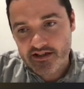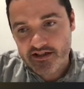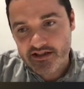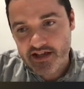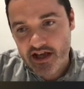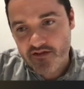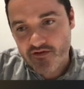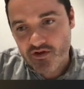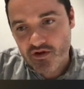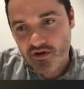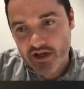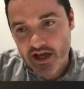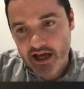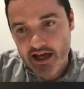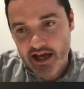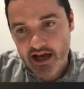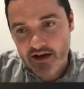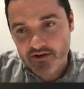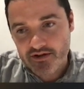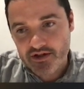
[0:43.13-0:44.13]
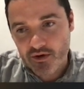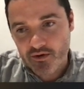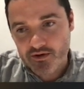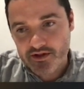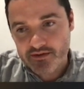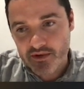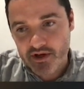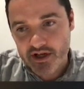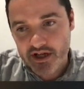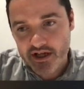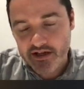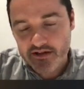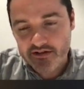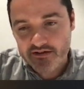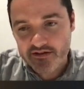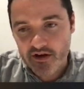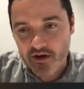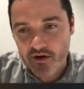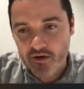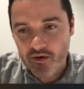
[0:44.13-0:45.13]
to save UK households money.
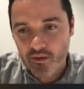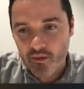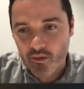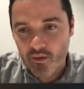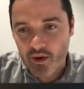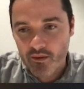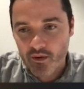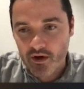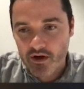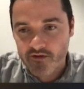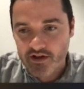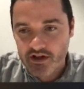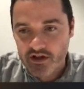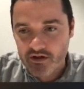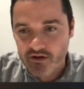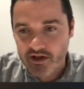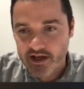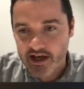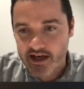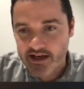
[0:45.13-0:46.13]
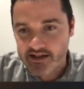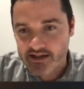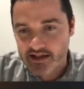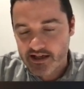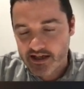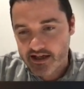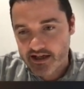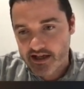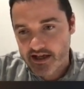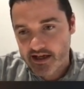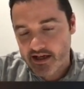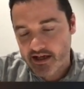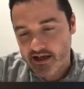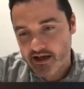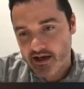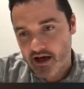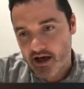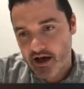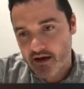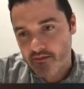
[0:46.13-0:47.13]
So we're one of the UK's
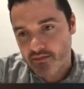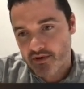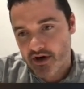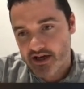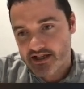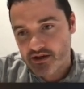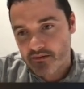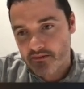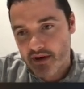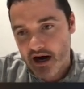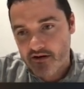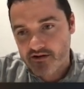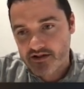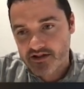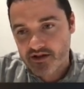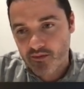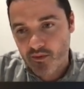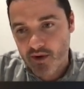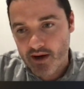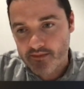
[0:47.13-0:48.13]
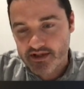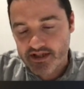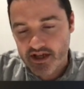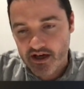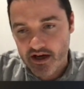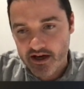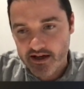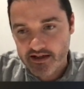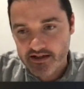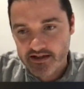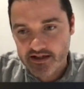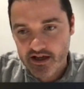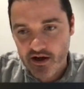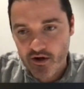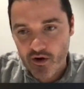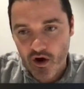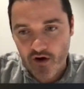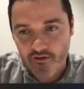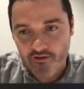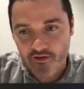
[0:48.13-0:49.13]
leading um, price comparison websites,
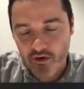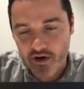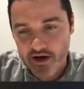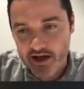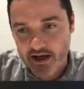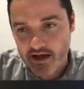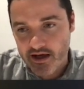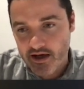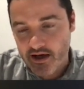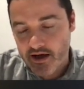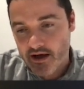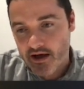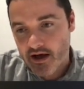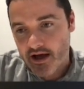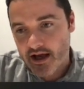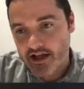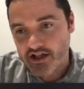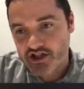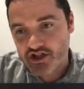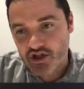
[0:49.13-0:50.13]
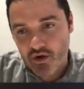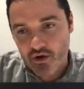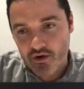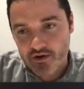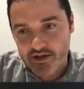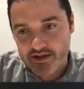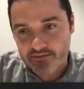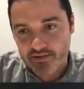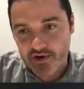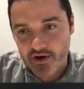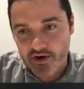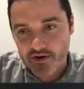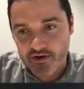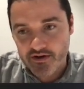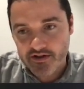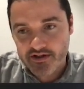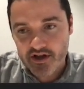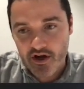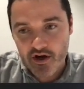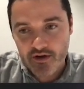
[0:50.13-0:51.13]
so offering insurance
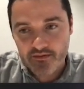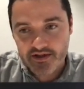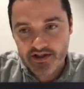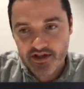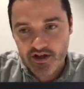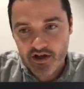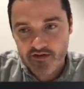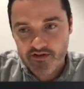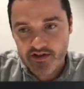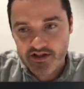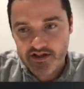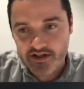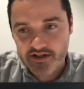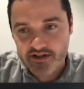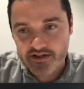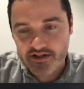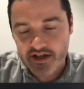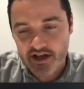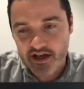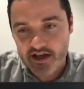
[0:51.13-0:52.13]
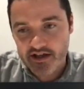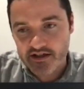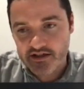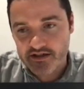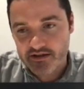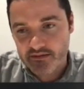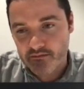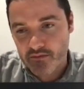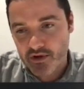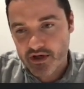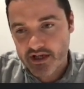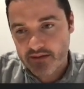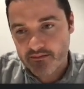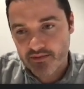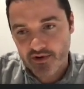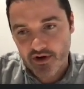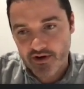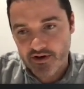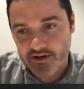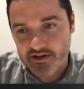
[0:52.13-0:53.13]
products, home services, and money
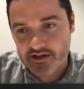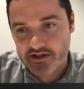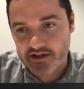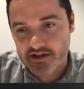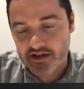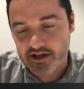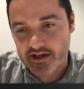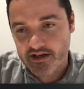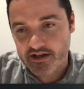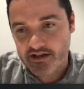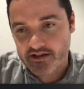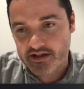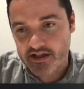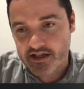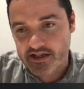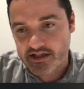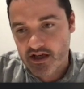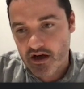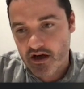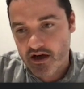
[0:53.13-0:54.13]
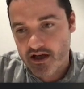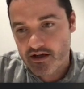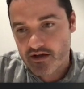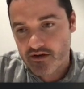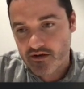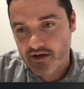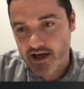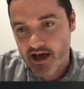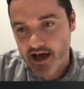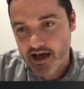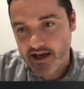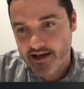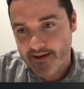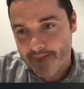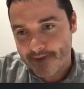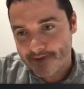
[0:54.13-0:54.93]
products to, to the entire UK.